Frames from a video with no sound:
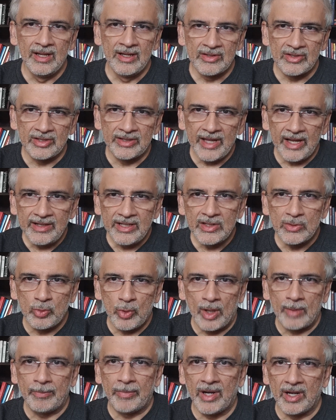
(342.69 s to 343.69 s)
So that is
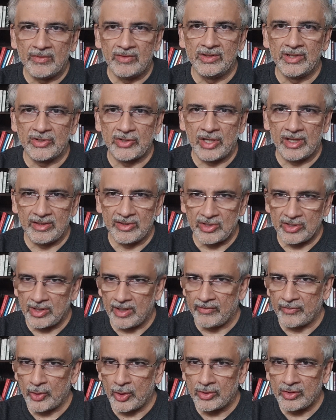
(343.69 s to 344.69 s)
one part of the challenge. So
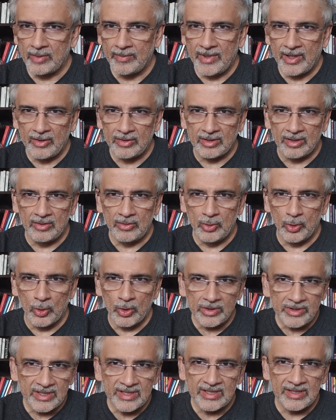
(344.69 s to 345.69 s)
I've talked about
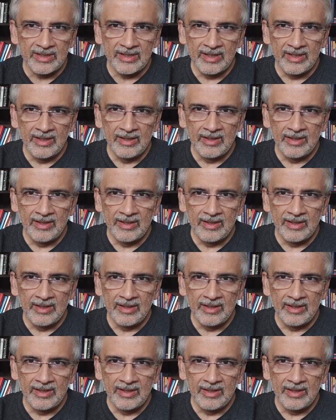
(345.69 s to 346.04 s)
roads,